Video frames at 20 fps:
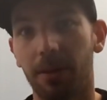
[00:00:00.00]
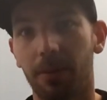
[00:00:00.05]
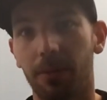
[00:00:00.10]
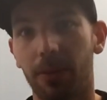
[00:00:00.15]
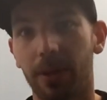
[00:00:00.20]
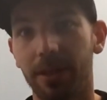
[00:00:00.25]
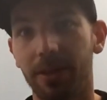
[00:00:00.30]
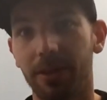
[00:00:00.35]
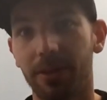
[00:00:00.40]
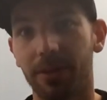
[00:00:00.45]

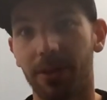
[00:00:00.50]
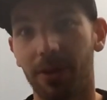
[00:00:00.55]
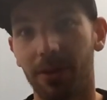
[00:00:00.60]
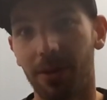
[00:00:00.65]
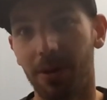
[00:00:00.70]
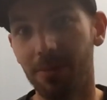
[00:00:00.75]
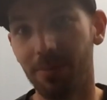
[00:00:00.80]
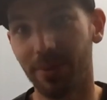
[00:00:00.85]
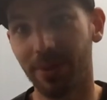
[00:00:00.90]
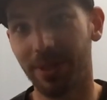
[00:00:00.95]
when your
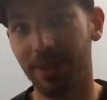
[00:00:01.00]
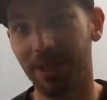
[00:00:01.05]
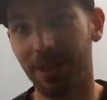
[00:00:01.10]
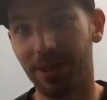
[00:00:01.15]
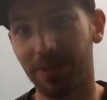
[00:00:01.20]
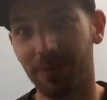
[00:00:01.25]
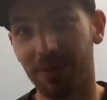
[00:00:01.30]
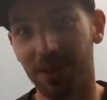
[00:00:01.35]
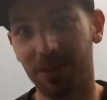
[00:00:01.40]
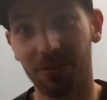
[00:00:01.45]
home
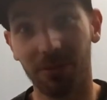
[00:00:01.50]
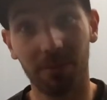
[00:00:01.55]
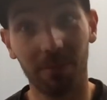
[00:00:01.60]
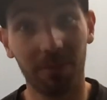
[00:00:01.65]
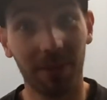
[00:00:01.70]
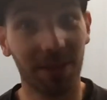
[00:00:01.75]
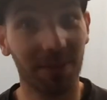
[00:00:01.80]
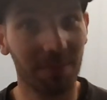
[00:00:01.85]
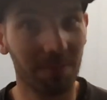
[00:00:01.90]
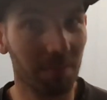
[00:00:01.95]
position was
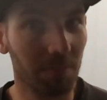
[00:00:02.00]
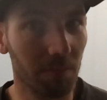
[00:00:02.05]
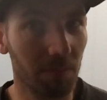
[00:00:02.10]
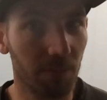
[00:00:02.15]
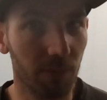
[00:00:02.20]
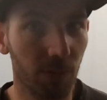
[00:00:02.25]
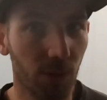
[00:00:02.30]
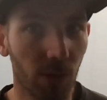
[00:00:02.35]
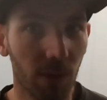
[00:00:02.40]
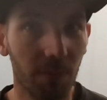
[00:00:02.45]
from
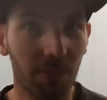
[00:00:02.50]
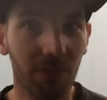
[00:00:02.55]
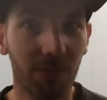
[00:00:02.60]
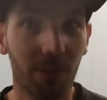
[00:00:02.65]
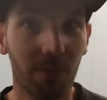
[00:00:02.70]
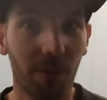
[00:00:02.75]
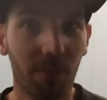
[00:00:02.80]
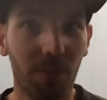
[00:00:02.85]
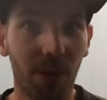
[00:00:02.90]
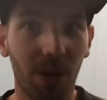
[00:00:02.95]

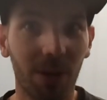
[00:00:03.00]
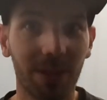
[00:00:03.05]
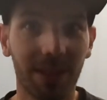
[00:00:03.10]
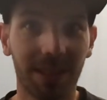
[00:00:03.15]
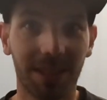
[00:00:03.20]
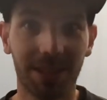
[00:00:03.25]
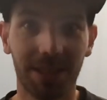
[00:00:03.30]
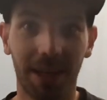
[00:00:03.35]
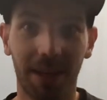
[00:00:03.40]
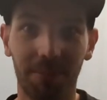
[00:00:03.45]
a boat
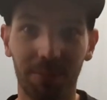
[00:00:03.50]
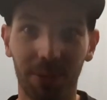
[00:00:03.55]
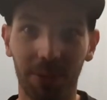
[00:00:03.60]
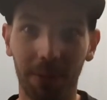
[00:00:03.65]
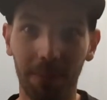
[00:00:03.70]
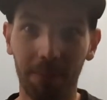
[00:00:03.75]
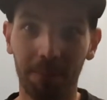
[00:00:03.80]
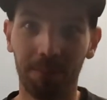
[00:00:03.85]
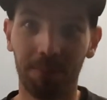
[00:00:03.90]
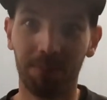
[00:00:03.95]

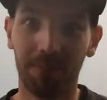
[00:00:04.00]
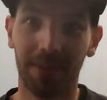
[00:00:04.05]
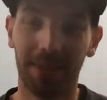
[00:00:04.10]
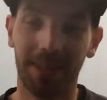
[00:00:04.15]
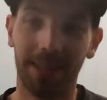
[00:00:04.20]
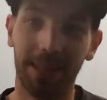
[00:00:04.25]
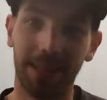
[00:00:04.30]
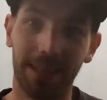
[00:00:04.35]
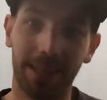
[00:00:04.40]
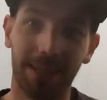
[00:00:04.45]
example,
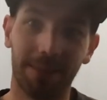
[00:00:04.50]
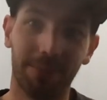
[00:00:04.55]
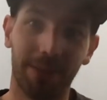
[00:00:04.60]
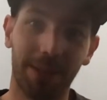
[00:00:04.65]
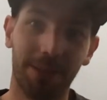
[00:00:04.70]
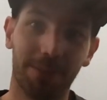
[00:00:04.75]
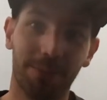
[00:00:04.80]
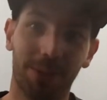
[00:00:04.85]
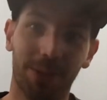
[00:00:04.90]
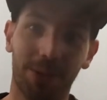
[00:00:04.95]
and
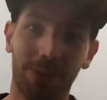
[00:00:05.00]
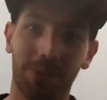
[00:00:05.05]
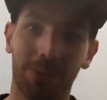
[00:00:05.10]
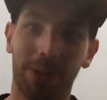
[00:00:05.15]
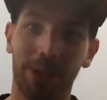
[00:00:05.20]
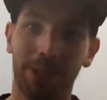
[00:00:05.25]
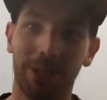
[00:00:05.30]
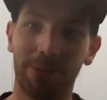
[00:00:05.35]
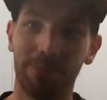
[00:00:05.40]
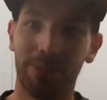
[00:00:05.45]
you moved
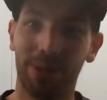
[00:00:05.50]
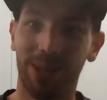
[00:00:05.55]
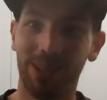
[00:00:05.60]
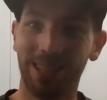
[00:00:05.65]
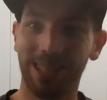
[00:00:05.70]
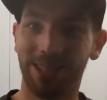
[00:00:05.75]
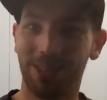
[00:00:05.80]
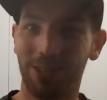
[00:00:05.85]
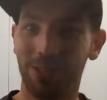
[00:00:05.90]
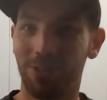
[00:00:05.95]
with your boat,
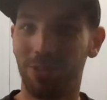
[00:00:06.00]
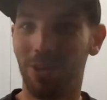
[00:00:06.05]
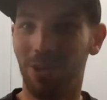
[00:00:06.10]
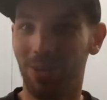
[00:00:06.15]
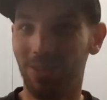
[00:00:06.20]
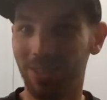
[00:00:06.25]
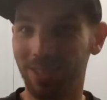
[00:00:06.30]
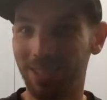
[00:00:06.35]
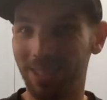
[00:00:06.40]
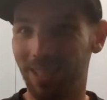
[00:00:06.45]
that the
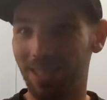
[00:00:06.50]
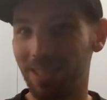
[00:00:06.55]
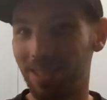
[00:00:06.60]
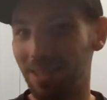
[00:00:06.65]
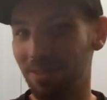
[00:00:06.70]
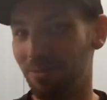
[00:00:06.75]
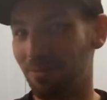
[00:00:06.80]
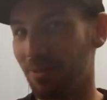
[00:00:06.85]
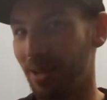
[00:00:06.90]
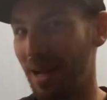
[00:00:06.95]
drone is not
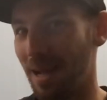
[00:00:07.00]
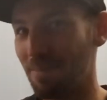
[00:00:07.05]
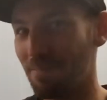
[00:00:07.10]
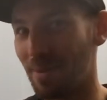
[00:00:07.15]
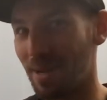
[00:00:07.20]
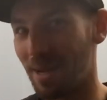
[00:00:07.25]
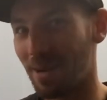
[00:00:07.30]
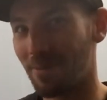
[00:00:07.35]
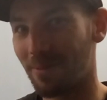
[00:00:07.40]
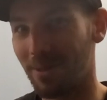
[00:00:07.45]
going to fly
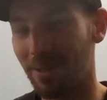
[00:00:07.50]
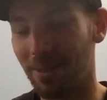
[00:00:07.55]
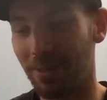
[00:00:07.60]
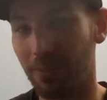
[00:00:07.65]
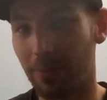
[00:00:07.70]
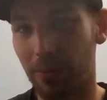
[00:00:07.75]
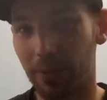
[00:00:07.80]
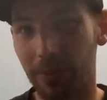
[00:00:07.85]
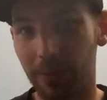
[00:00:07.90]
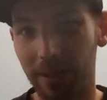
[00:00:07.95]
back where
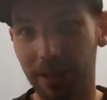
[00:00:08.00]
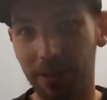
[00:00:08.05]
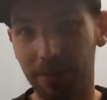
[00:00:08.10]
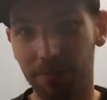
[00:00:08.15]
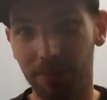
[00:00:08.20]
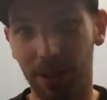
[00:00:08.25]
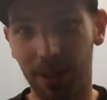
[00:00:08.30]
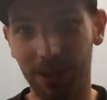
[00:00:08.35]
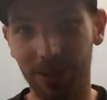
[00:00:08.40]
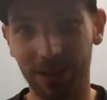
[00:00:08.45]
you were with
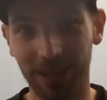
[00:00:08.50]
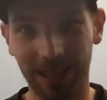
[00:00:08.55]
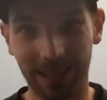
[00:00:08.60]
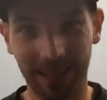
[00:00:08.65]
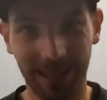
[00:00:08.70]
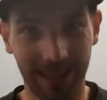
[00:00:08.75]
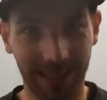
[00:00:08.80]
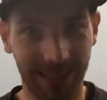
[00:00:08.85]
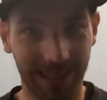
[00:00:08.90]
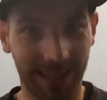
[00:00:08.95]
your boat,
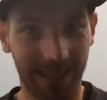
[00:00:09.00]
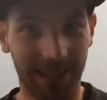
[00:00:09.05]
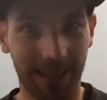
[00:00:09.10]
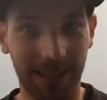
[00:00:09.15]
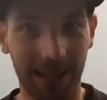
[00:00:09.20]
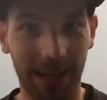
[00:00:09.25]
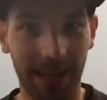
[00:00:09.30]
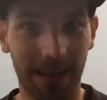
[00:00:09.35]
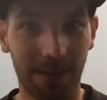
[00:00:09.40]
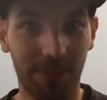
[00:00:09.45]
going
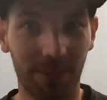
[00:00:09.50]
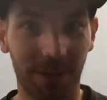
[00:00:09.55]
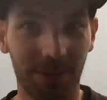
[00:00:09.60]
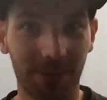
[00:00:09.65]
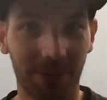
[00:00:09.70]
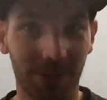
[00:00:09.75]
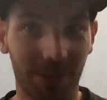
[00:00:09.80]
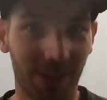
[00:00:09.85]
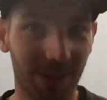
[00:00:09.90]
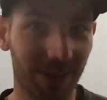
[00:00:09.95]
to hang
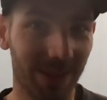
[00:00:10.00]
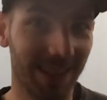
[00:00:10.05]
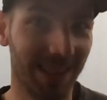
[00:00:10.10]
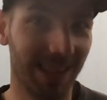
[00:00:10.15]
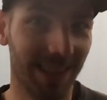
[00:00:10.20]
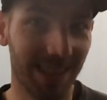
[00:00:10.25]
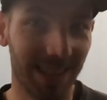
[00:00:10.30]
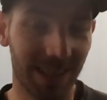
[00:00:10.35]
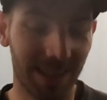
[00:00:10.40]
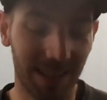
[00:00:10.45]
above the water and
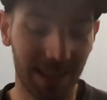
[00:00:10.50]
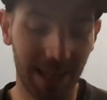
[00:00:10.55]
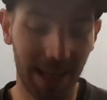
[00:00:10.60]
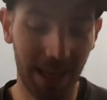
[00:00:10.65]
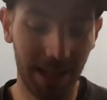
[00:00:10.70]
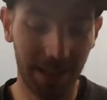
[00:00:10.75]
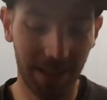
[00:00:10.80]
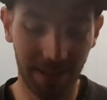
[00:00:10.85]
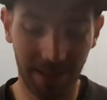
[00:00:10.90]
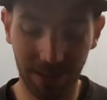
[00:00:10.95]
then going to
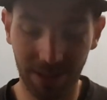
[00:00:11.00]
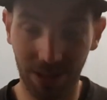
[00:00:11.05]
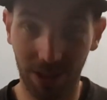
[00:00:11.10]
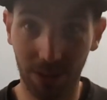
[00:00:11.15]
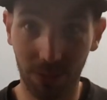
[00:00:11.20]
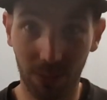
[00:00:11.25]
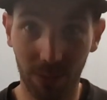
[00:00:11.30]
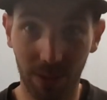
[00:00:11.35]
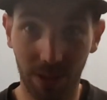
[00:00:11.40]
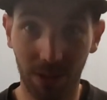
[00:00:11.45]
land in it.
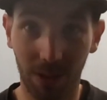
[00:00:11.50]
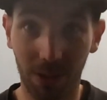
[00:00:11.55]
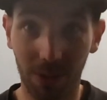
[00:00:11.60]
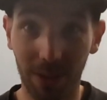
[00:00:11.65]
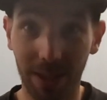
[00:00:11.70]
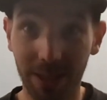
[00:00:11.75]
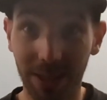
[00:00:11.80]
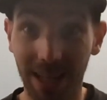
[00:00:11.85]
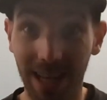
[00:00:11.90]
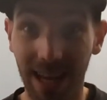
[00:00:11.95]
So it will
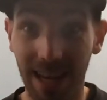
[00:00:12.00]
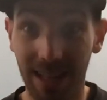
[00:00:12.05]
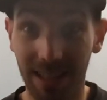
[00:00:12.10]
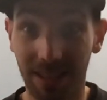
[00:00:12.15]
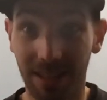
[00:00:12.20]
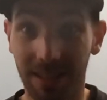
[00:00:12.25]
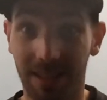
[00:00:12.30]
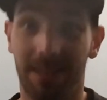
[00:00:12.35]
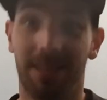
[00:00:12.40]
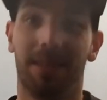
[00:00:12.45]
always
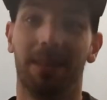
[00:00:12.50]
ask